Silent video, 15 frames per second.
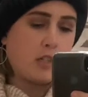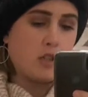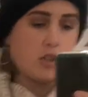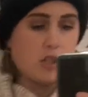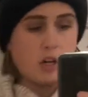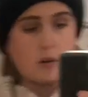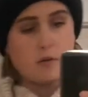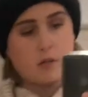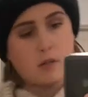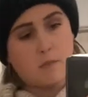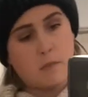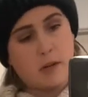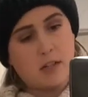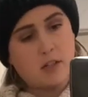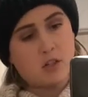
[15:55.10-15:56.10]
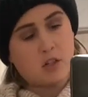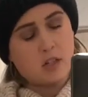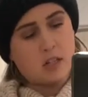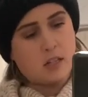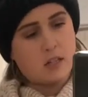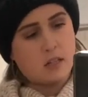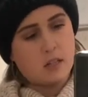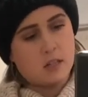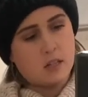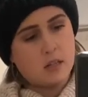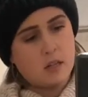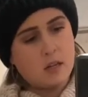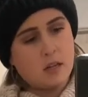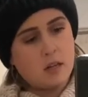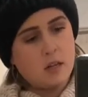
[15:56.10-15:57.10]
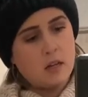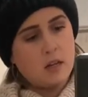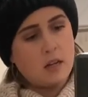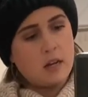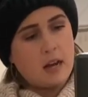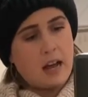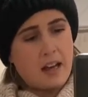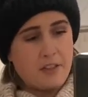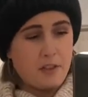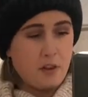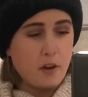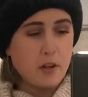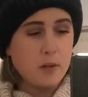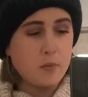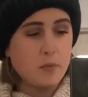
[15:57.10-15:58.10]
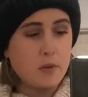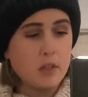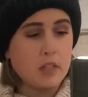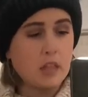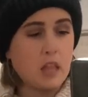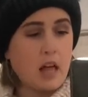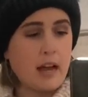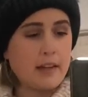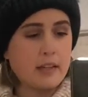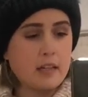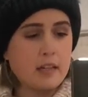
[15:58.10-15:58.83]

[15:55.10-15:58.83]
show as much as I thought it would, like,